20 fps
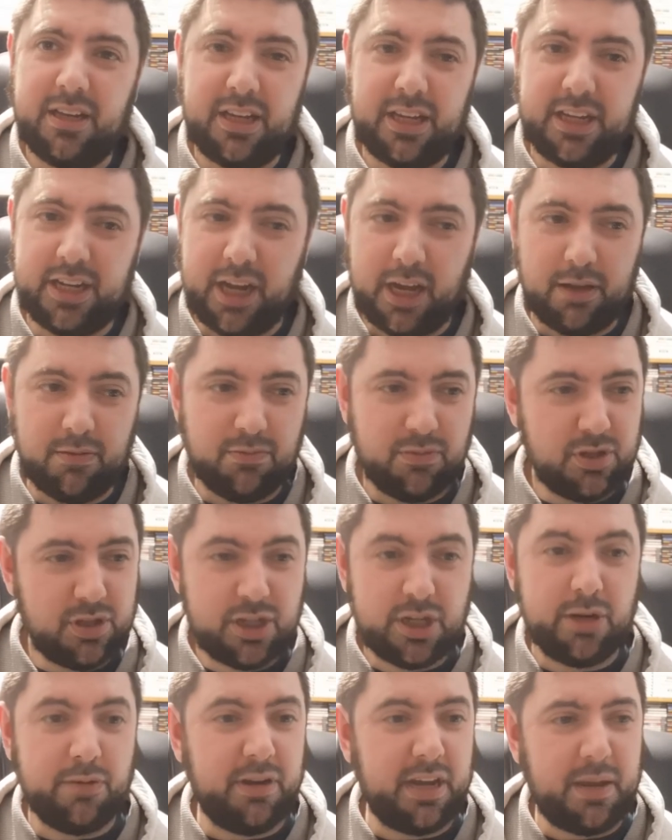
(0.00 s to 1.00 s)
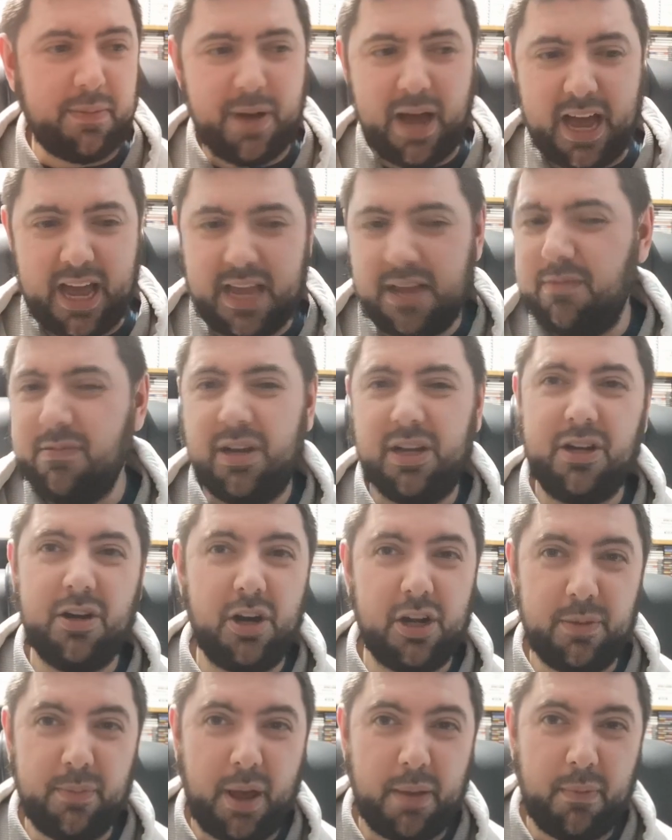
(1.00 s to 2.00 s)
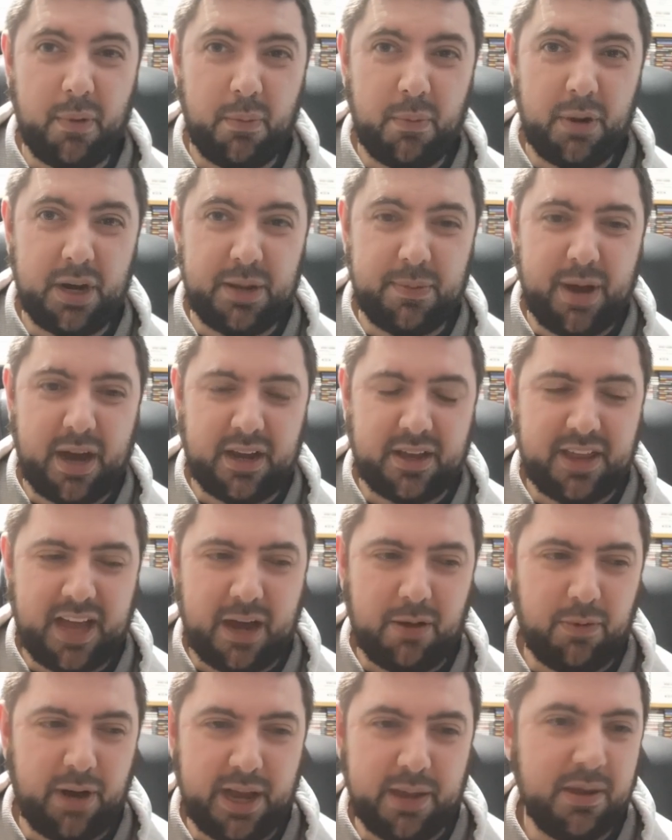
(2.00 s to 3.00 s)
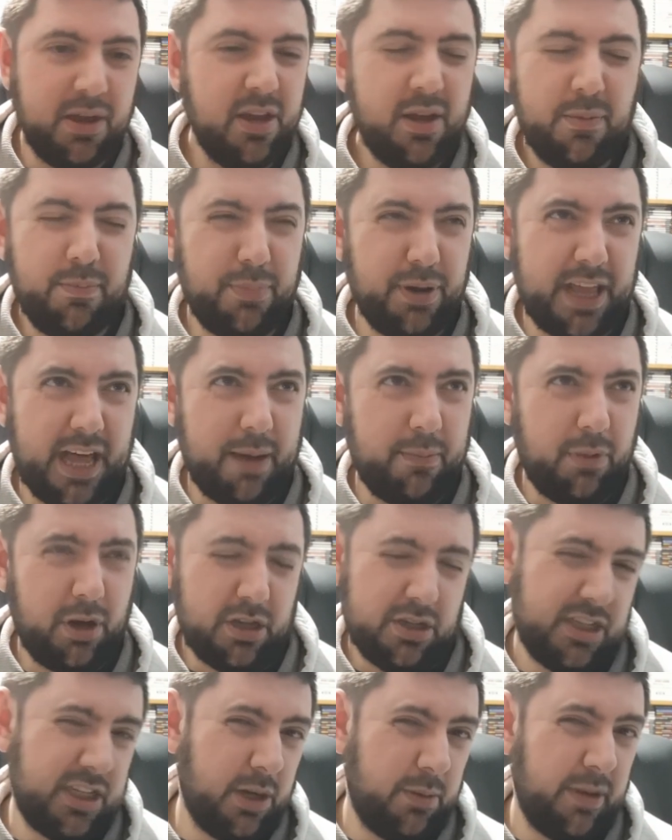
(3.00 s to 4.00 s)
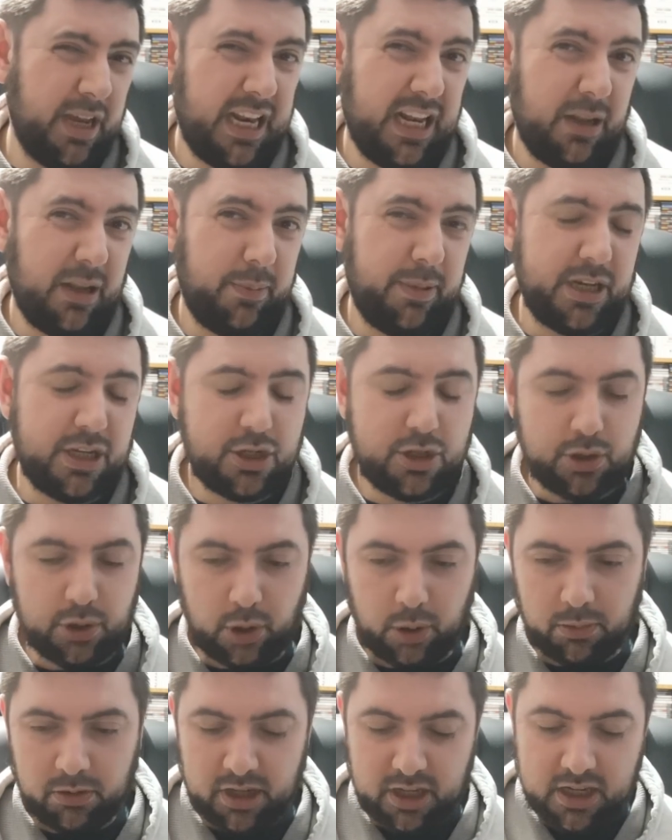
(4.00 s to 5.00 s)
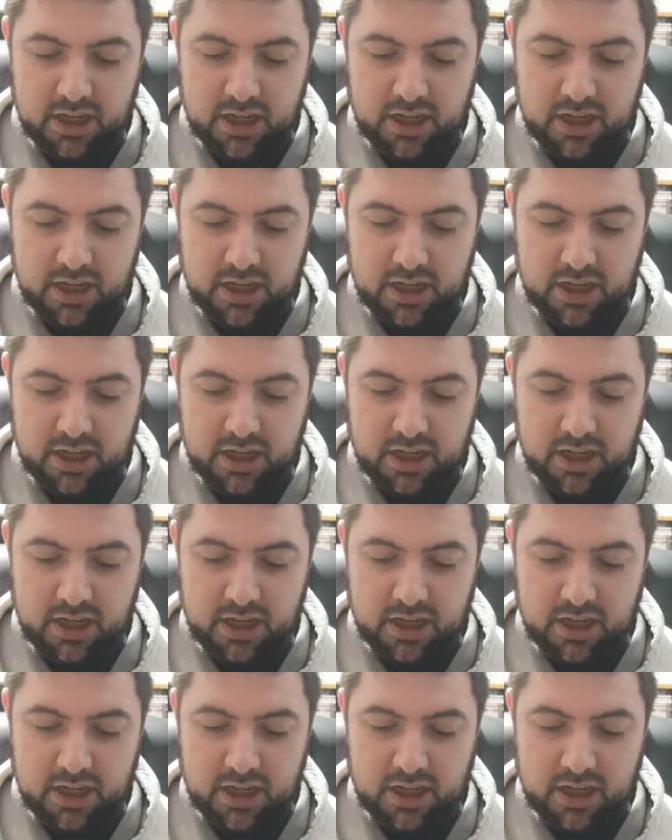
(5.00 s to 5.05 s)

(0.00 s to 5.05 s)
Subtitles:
you know, to eBay and kind of make my money back that way, but that might sell me a little bit short.